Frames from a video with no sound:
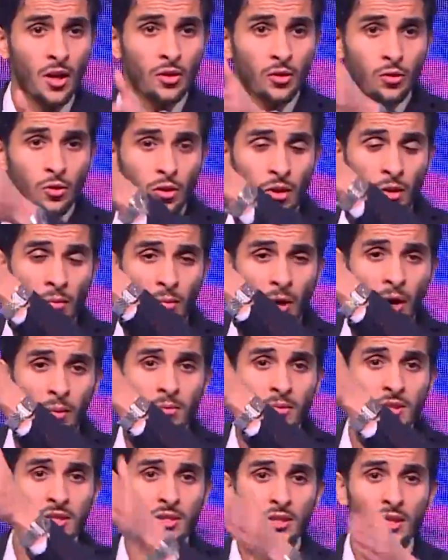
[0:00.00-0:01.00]
to the
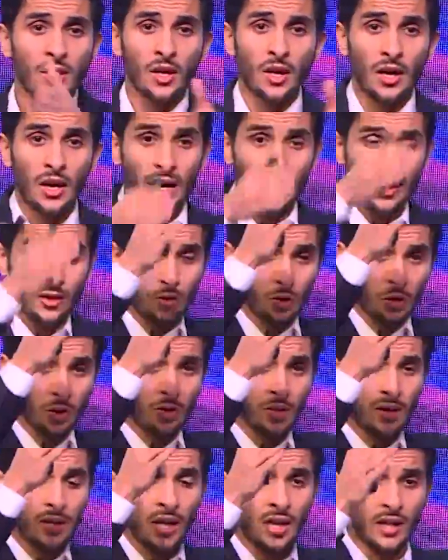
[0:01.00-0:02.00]
moms and to the
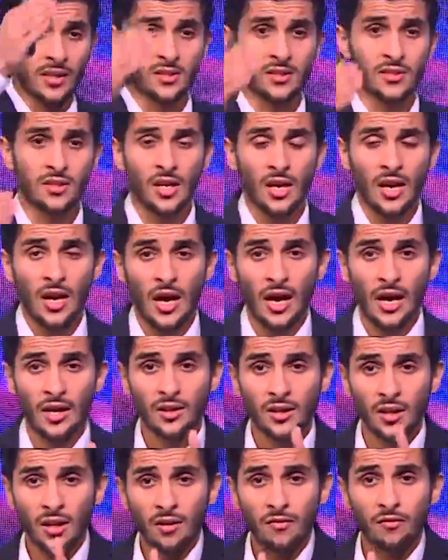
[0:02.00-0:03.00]
dads. And
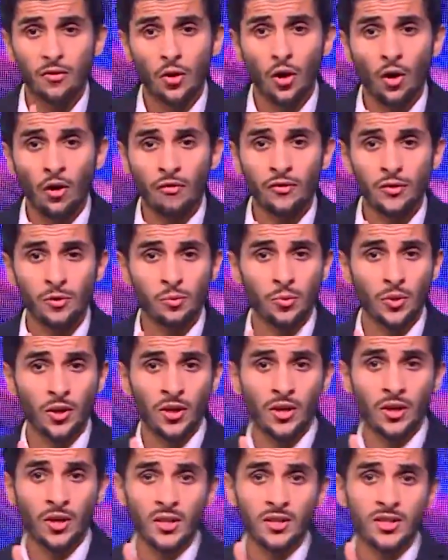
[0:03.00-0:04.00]
if the
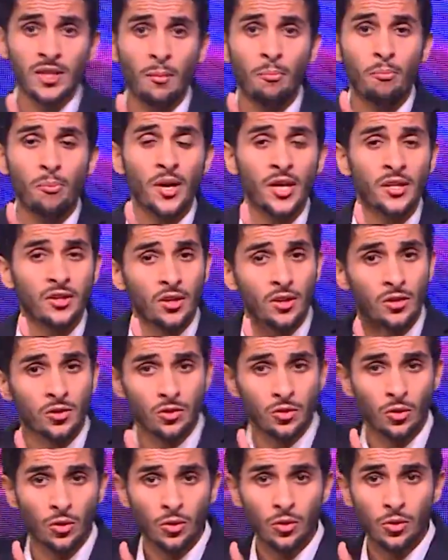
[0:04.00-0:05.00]
offspring is a better
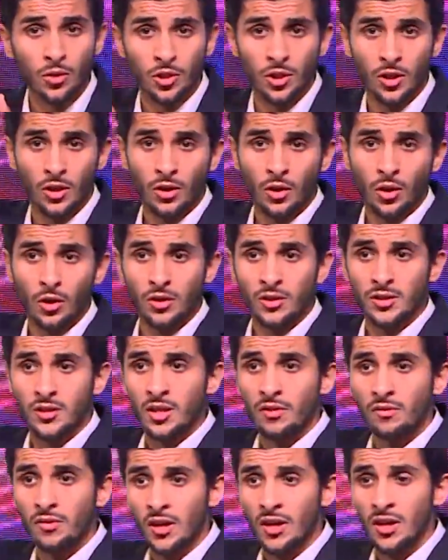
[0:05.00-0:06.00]
solution or is
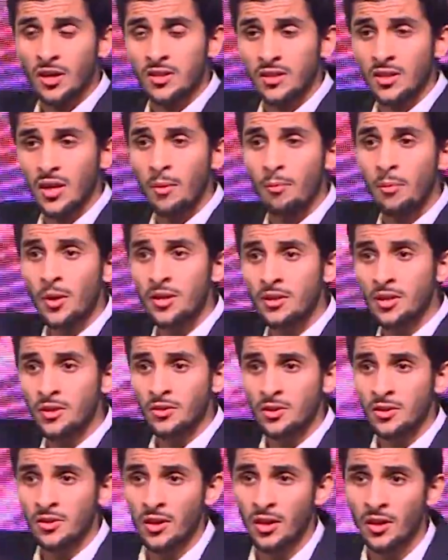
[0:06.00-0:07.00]
giving us a better
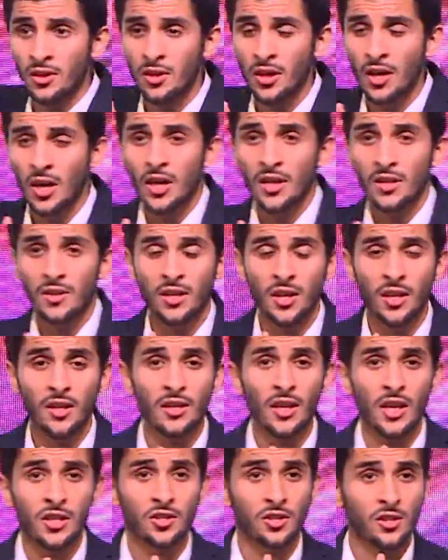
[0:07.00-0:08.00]
result, then
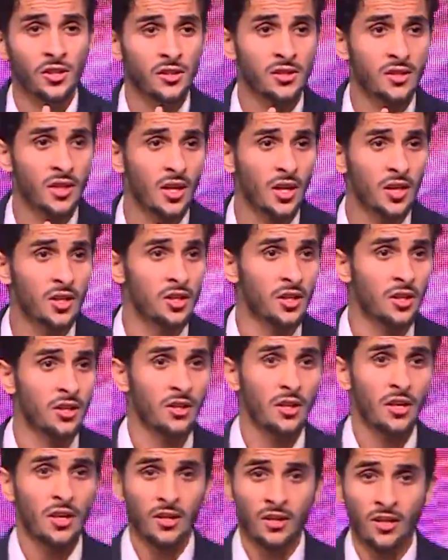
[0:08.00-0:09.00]
natural selection
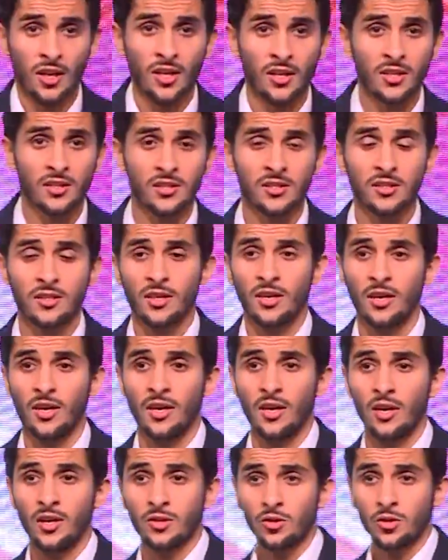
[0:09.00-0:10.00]
takes
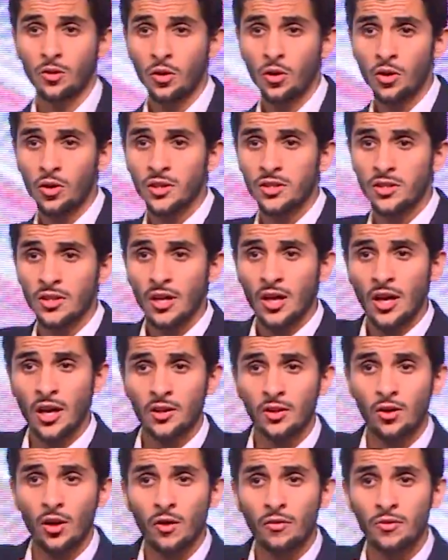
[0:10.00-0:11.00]
its course and
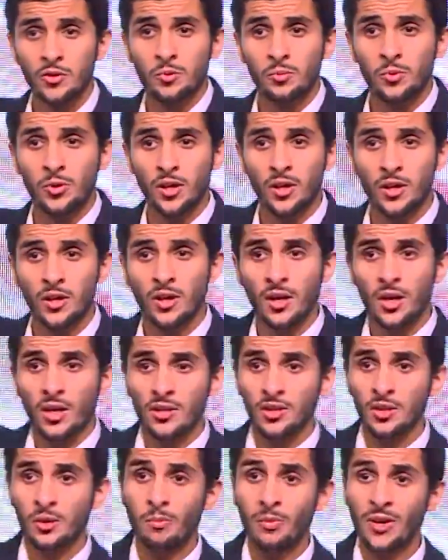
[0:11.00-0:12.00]
the offspring
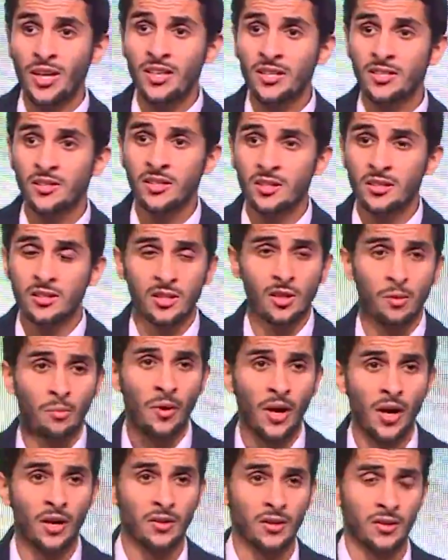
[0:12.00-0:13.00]
replaces the
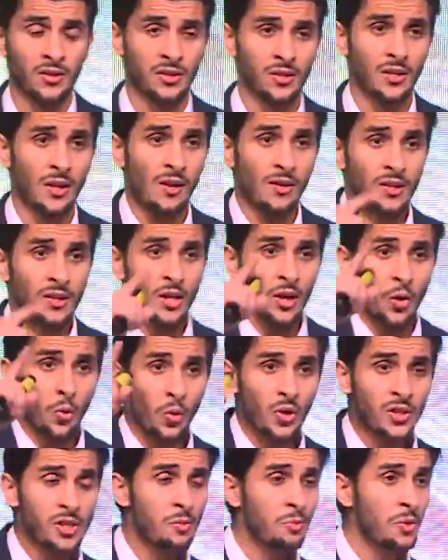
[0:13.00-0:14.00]
parents. We
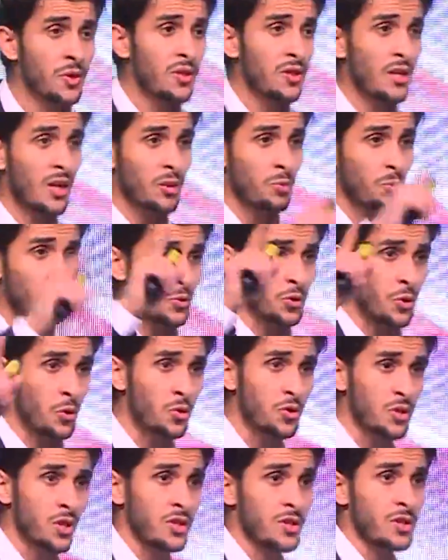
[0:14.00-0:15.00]
repeat that
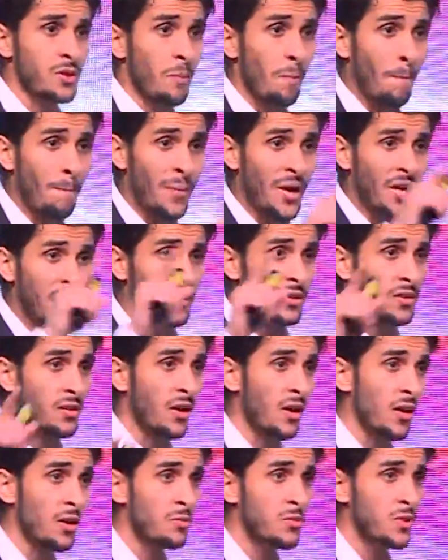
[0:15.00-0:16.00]
process many
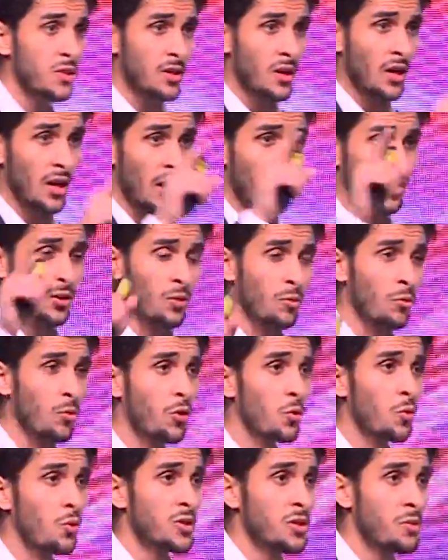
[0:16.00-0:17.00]
times, and the
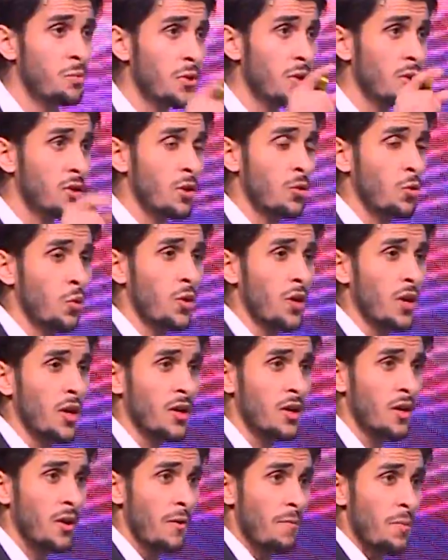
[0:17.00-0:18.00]
more we repeat it, we
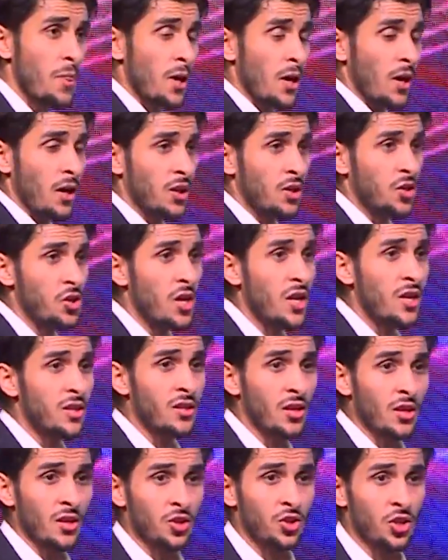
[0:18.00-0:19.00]
are
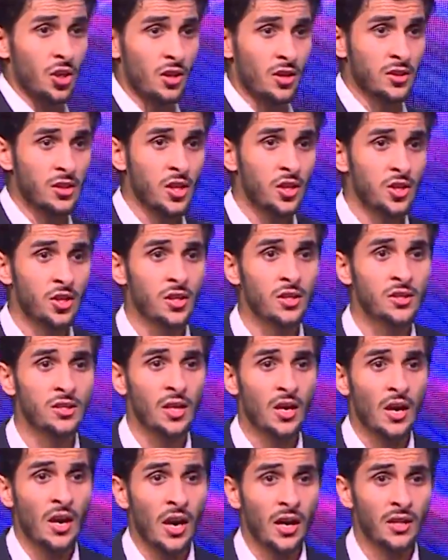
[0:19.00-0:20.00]
creating generations.
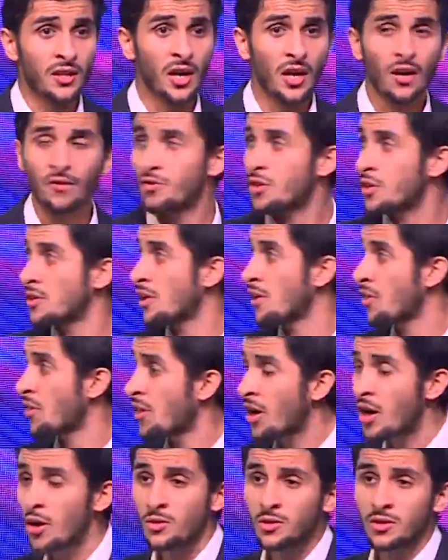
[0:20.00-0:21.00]
And after
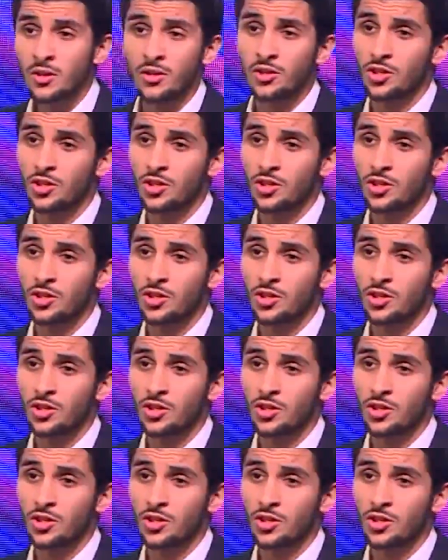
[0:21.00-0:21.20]
1,000